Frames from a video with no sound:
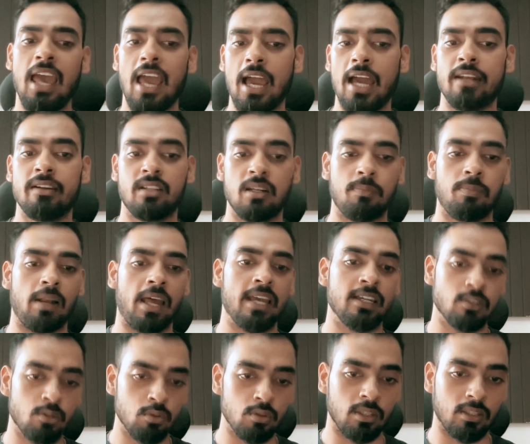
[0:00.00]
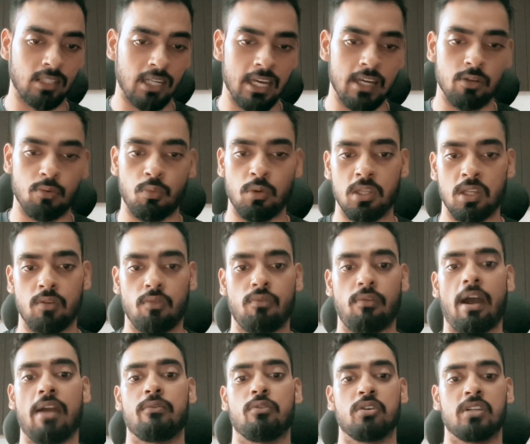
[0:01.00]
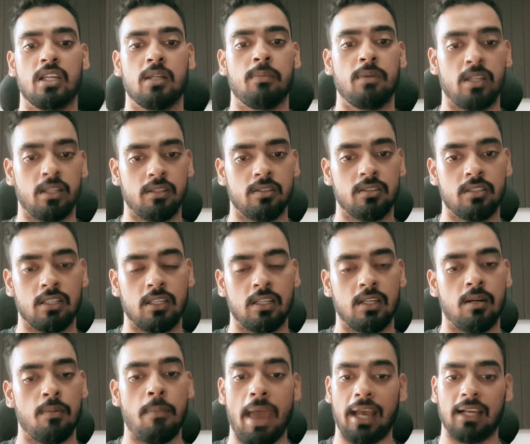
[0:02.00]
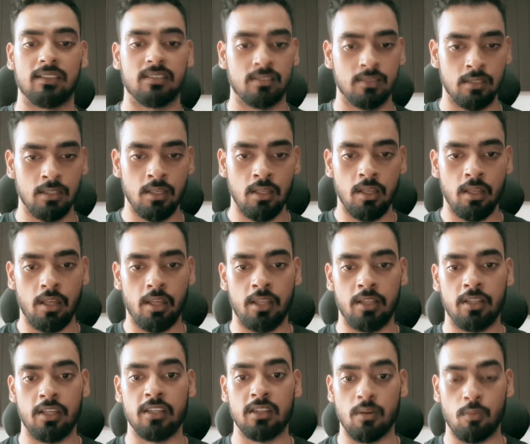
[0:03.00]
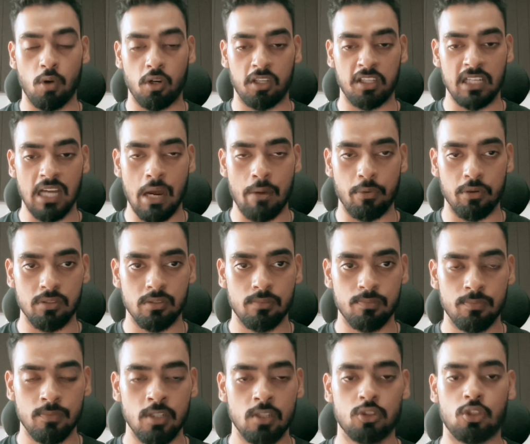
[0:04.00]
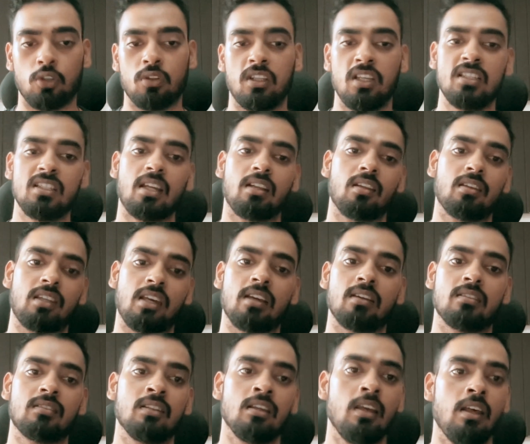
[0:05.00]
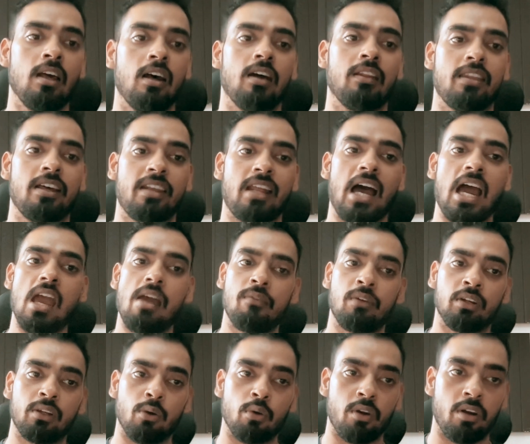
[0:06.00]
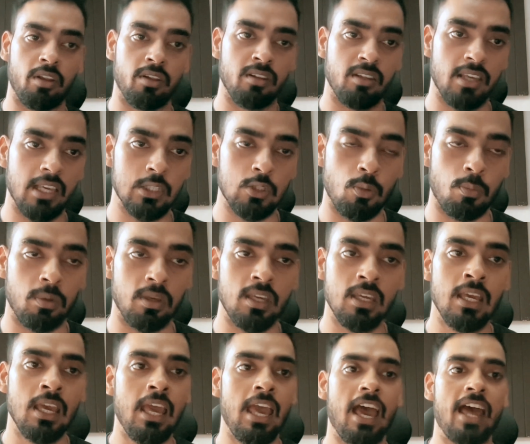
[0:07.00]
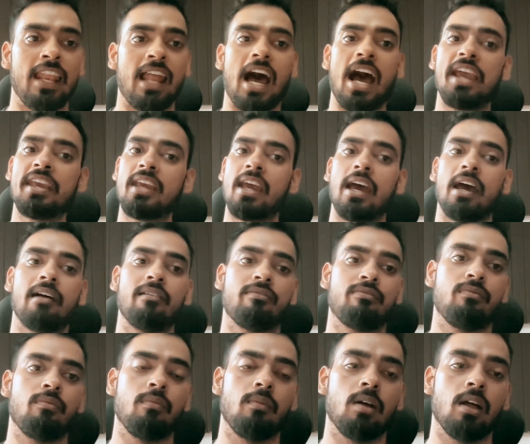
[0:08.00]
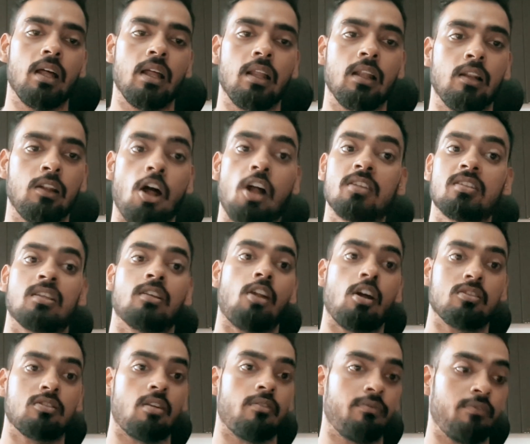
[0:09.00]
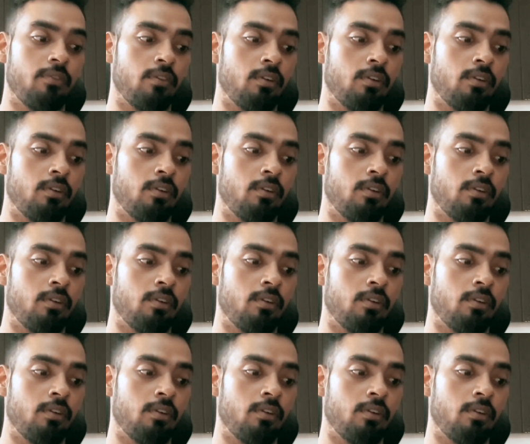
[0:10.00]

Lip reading: and replying to the client within 5 to 10 minutes max and in the working hours. So these are the things that I have included in the SOP, and I have lots and lots of